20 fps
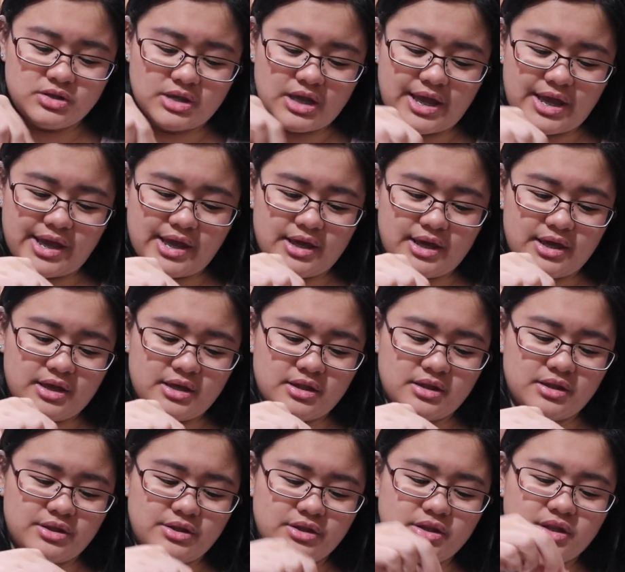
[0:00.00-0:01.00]

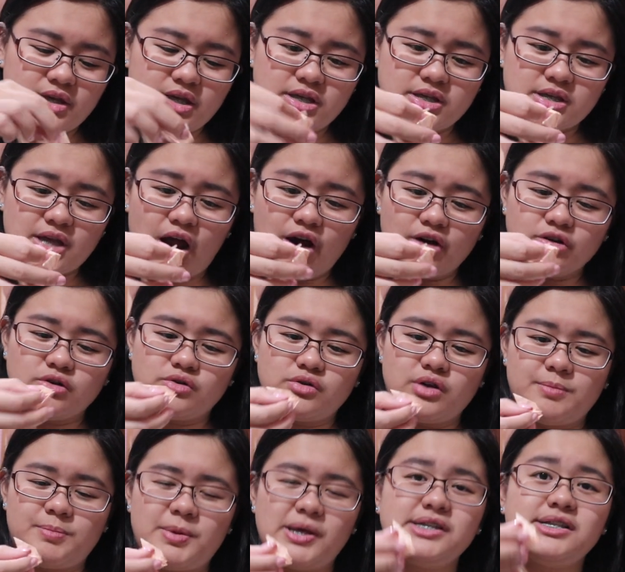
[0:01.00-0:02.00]
And these are
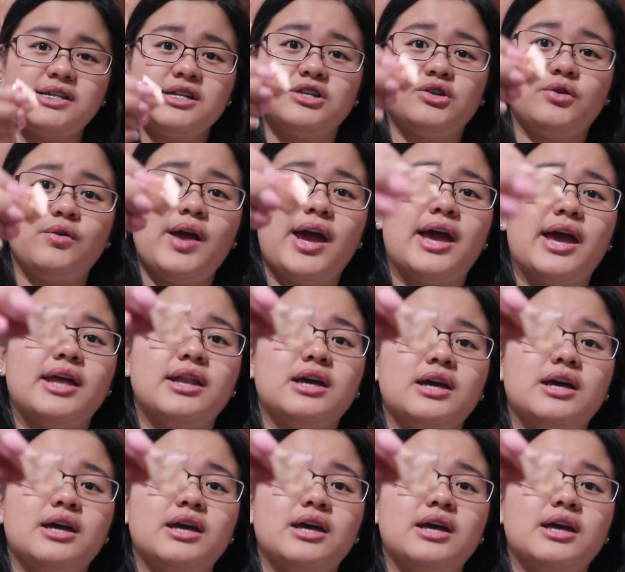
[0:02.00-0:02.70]
usually placed in a thread,